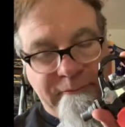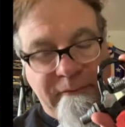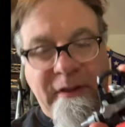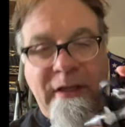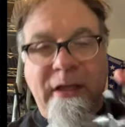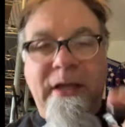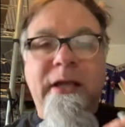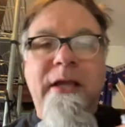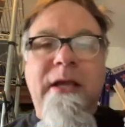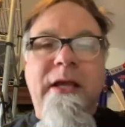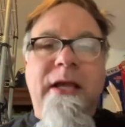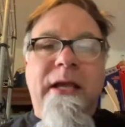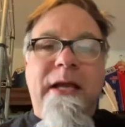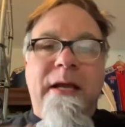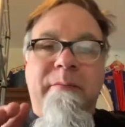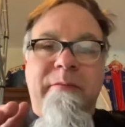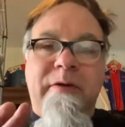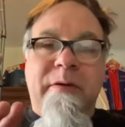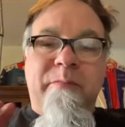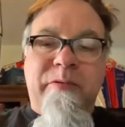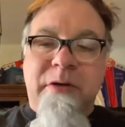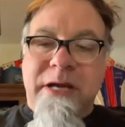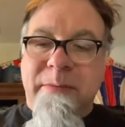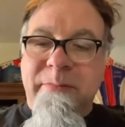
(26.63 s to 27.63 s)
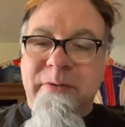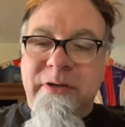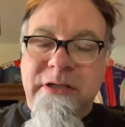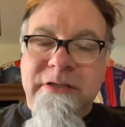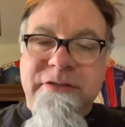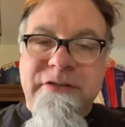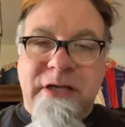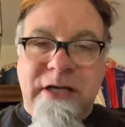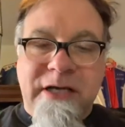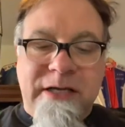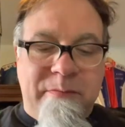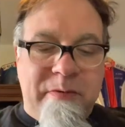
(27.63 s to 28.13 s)
I'm going to primarily
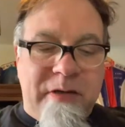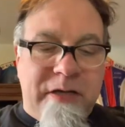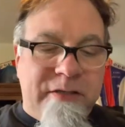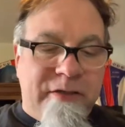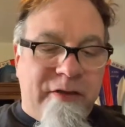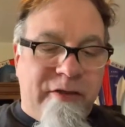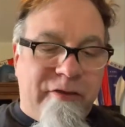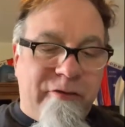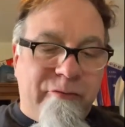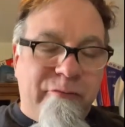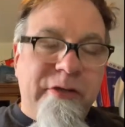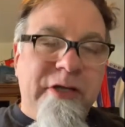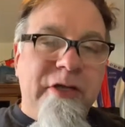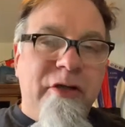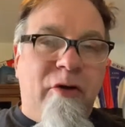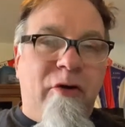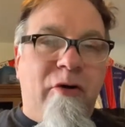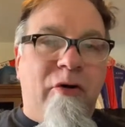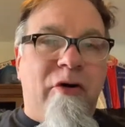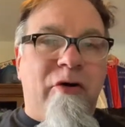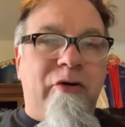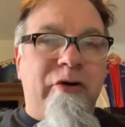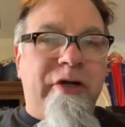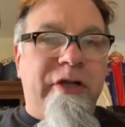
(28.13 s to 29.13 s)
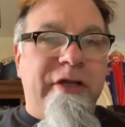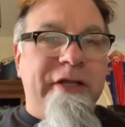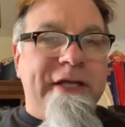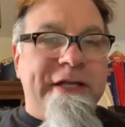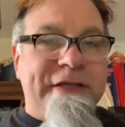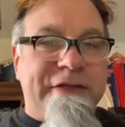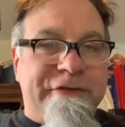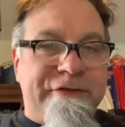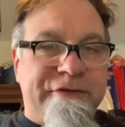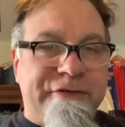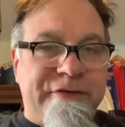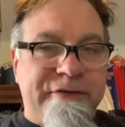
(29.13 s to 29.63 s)
talk about 3-hole
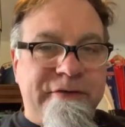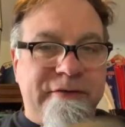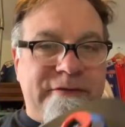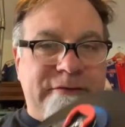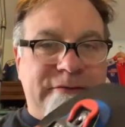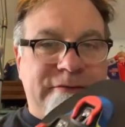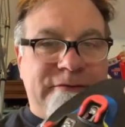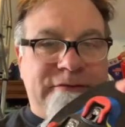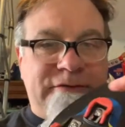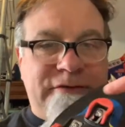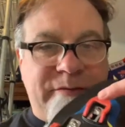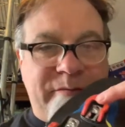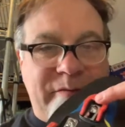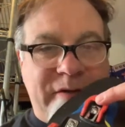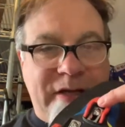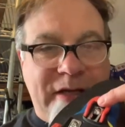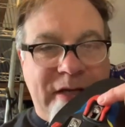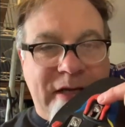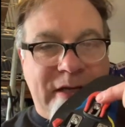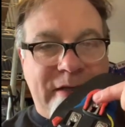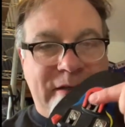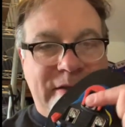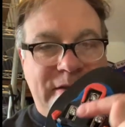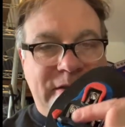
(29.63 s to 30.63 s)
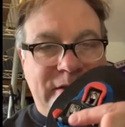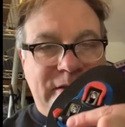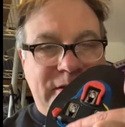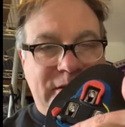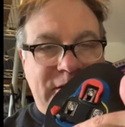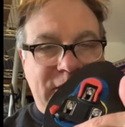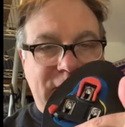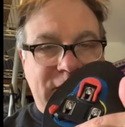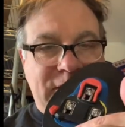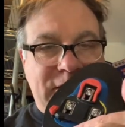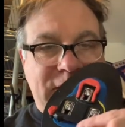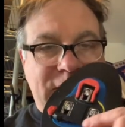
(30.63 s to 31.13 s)
cleats to begin.
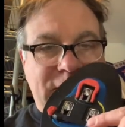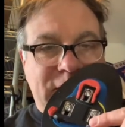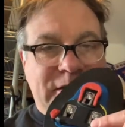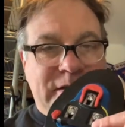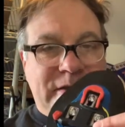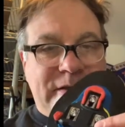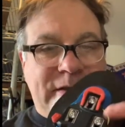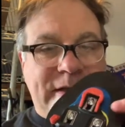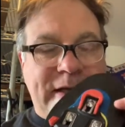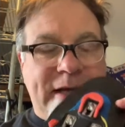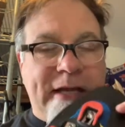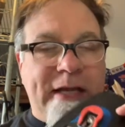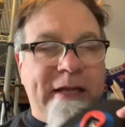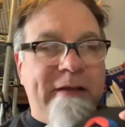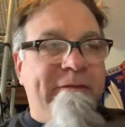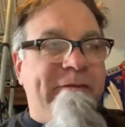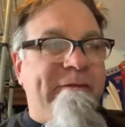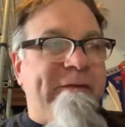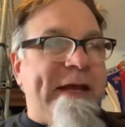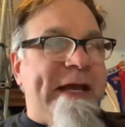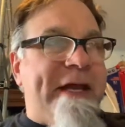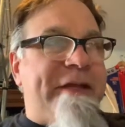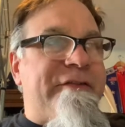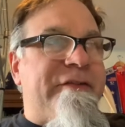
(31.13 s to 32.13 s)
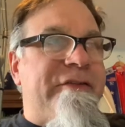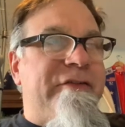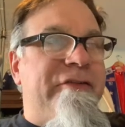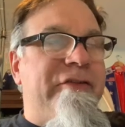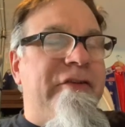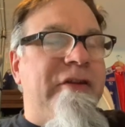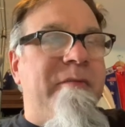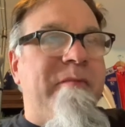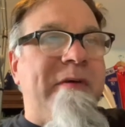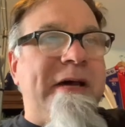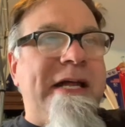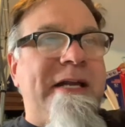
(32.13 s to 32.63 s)
They fasten to
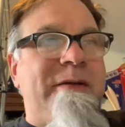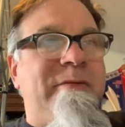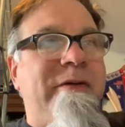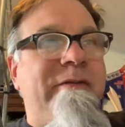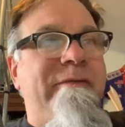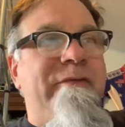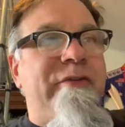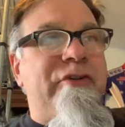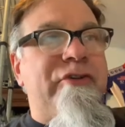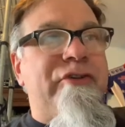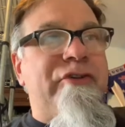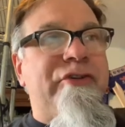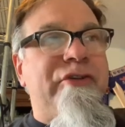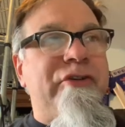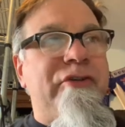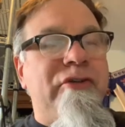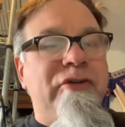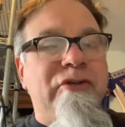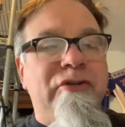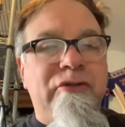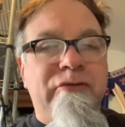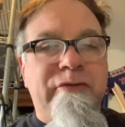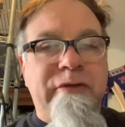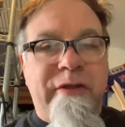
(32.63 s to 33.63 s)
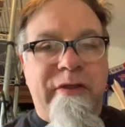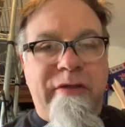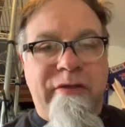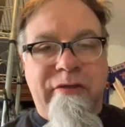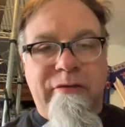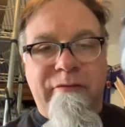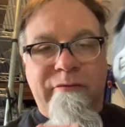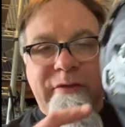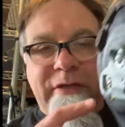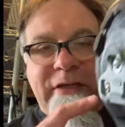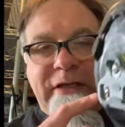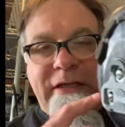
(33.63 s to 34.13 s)
the bottom of your shoe with
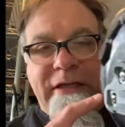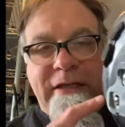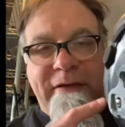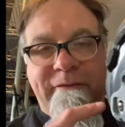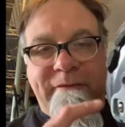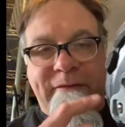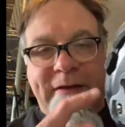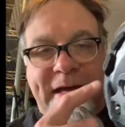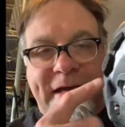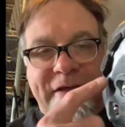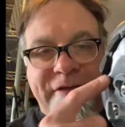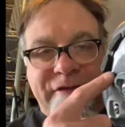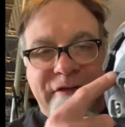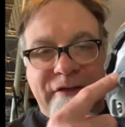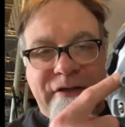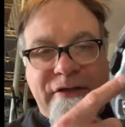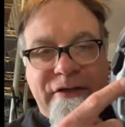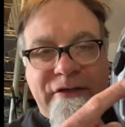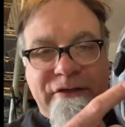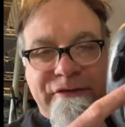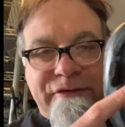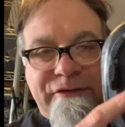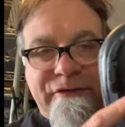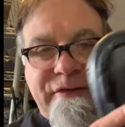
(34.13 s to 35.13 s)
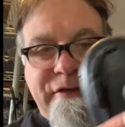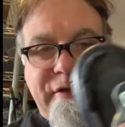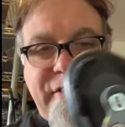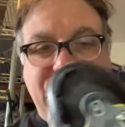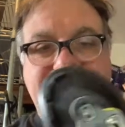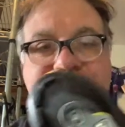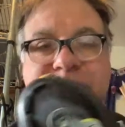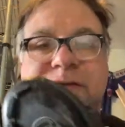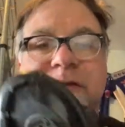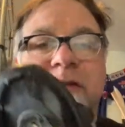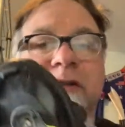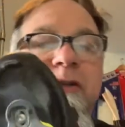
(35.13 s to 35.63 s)
3 fasteners.
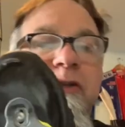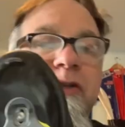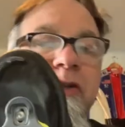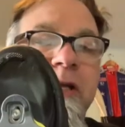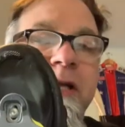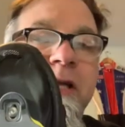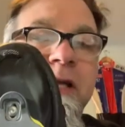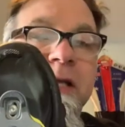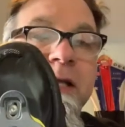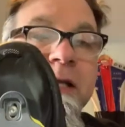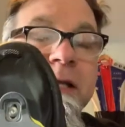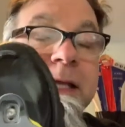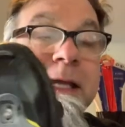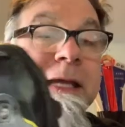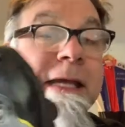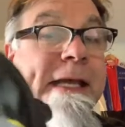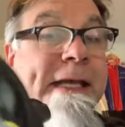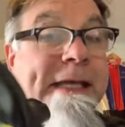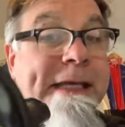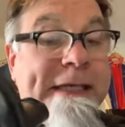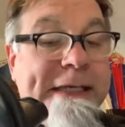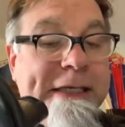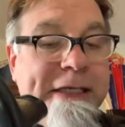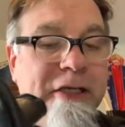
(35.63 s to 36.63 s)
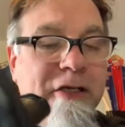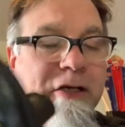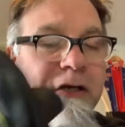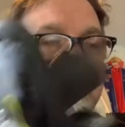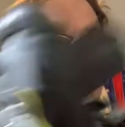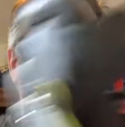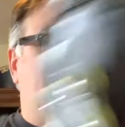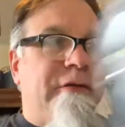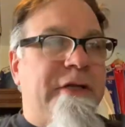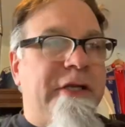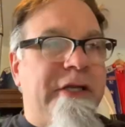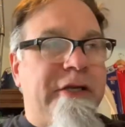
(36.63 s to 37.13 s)
Here's the Look
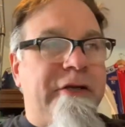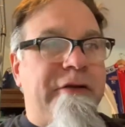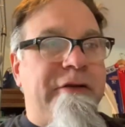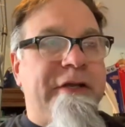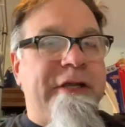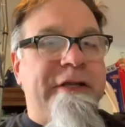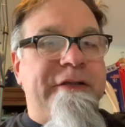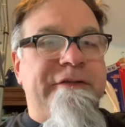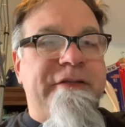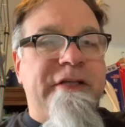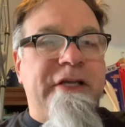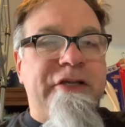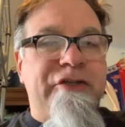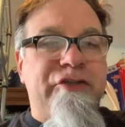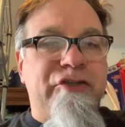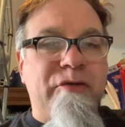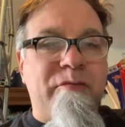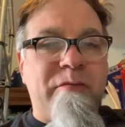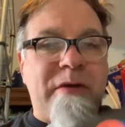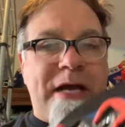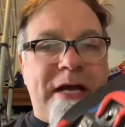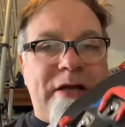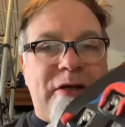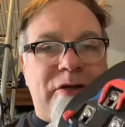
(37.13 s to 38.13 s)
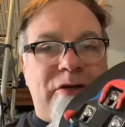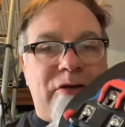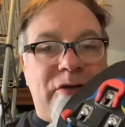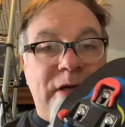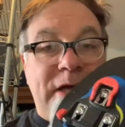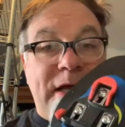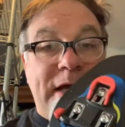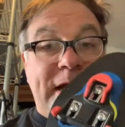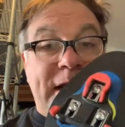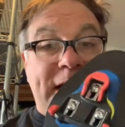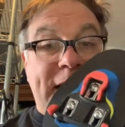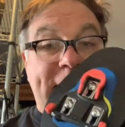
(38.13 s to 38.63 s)
Keo. Here is the Shimano
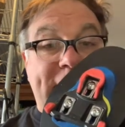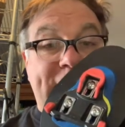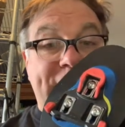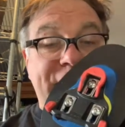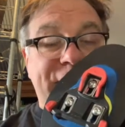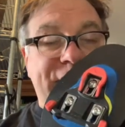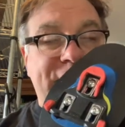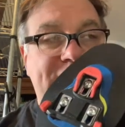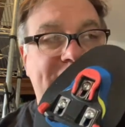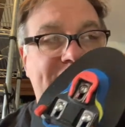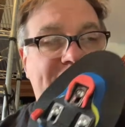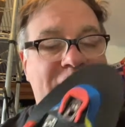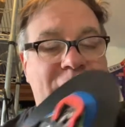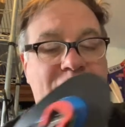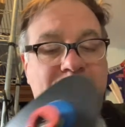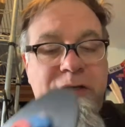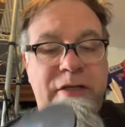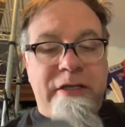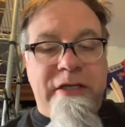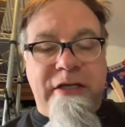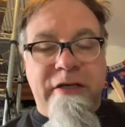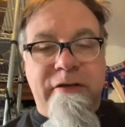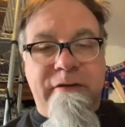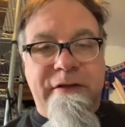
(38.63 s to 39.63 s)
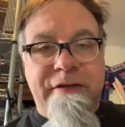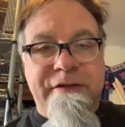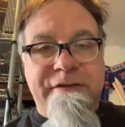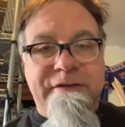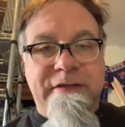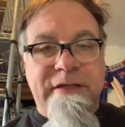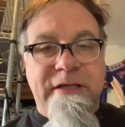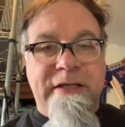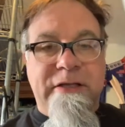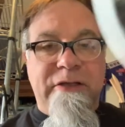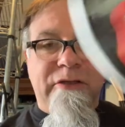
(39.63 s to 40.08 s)
SL. Here is the